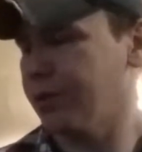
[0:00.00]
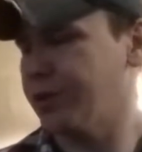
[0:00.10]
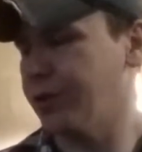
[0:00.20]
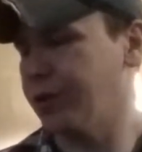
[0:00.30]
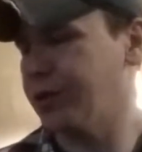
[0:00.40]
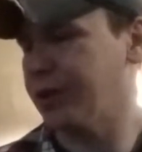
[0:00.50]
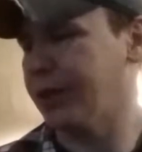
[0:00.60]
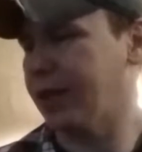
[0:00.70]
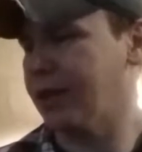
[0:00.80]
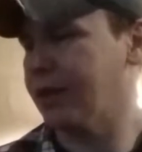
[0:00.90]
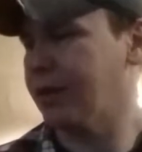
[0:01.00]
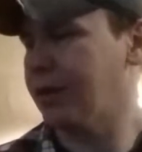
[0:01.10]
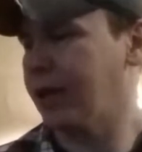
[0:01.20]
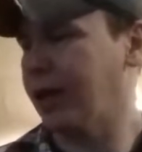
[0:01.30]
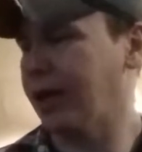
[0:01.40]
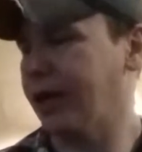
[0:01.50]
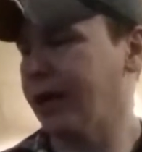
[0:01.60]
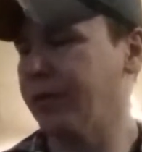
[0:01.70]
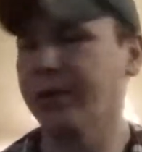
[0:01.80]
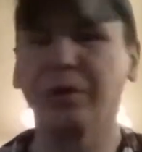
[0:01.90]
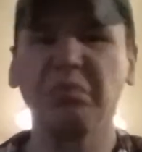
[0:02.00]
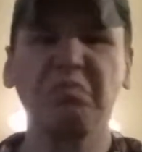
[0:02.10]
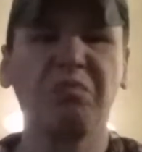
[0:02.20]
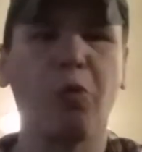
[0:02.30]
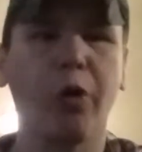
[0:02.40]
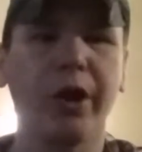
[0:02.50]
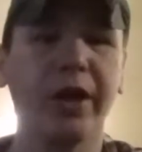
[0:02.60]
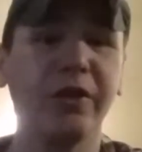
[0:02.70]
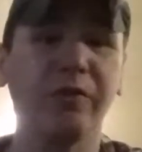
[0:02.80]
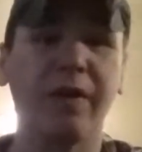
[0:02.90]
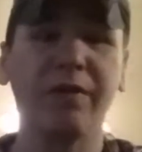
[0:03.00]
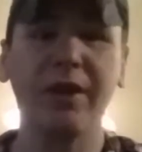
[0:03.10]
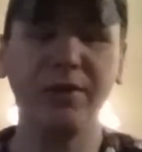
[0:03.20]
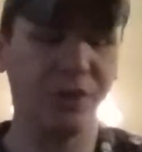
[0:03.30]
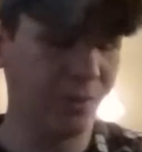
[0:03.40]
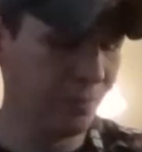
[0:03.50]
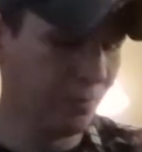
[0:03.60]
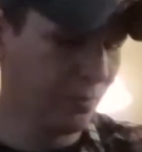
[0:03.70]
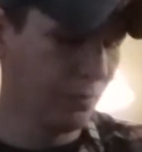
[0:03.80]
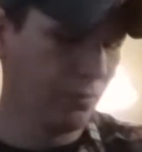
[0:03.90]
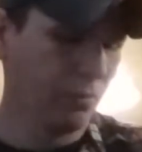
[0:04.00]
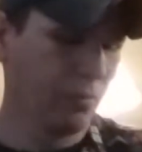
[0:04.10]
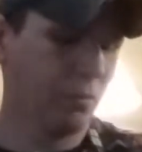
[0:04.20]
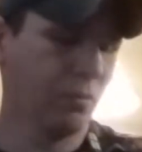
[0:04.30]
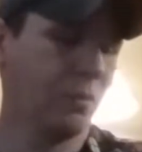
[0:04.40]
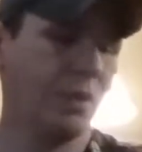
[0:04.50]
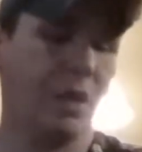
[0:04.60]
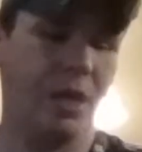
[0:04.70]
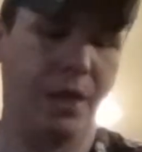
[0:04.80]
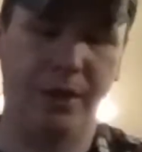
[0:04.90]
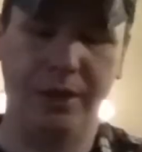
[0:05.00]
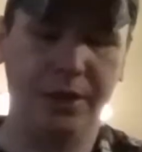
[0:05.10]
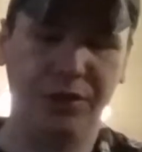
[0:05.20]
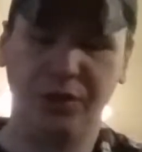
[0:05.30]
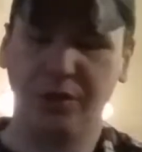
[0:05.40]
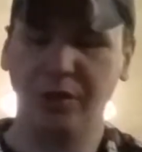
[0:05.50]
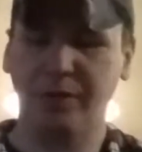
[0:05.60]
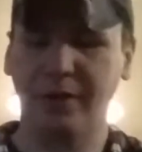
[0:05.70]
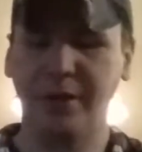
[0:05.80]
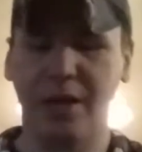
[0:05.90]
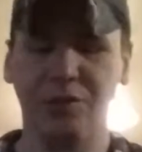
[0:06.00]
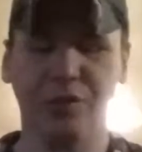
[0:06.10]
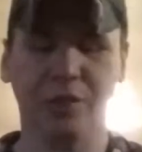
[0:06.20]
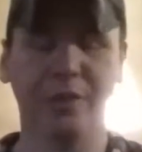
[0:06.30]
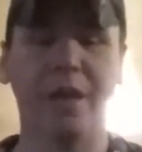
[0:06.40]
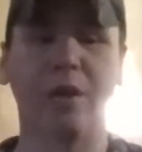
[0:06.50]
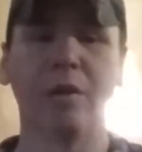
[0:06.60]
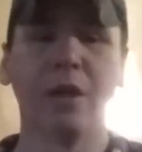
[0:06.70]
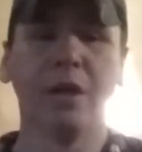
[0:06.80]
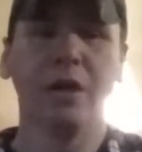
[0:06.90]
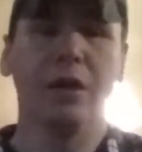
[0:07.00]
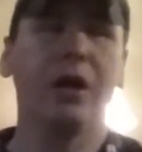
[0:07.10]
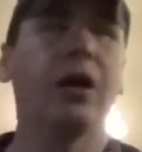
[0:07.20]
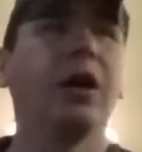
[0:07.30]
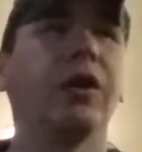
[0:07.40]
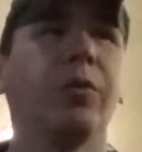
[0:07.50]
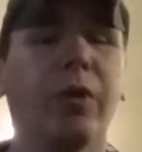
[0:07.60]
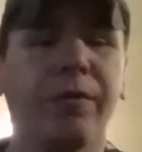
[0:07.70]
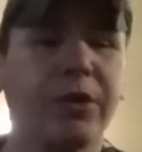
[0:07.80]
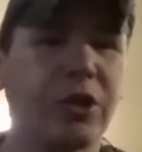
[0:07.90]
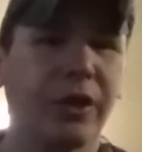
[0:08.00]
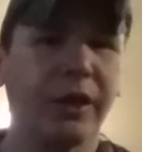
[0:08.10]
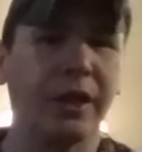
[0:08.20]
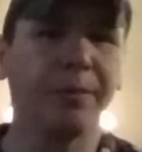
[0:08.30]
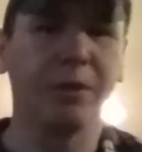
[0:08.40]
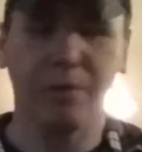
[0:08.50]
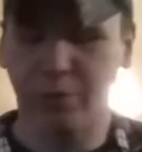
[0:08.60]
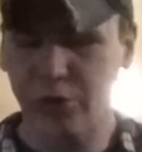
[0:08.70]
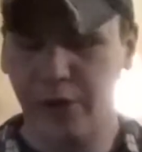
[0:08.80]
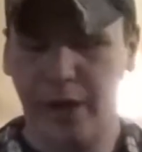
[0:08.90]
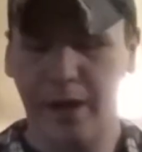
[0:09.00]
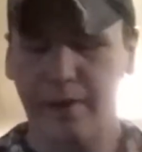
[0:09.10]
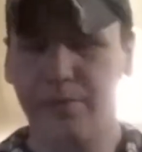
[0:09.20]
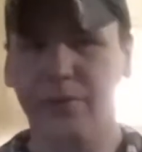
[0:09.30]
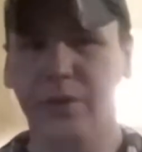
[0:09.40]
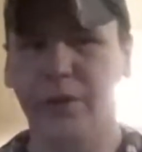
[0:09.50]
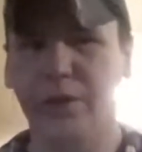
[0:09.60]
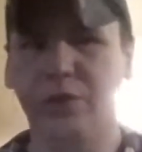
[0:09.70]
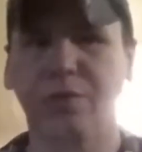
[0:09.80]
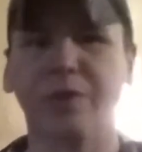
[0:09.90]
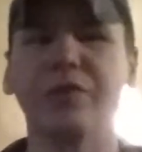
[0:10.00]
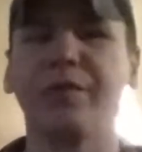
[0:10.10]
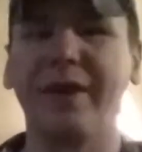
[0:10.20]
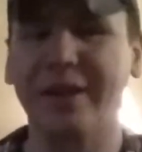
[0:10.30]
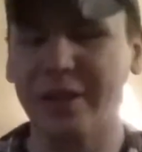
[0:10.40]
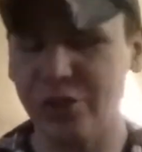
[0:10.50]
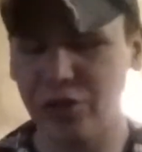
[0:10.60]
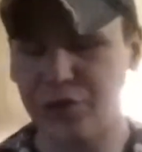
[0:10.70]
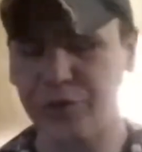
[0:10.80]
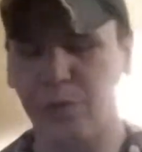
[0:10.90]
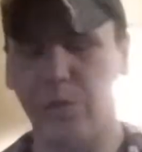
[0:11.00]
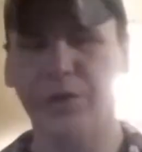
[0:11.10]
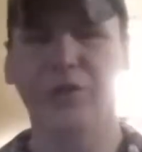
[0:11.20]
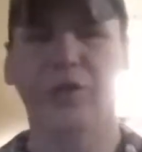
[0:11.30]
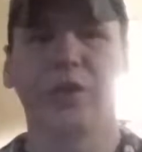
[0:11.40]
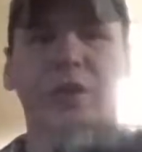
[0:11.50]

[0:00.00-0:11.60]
So they sent that, and I got it within 4 days, 5 days. And it's fantastic. Now, the one advantage I think the M-Lock version have, as far as advantages, was,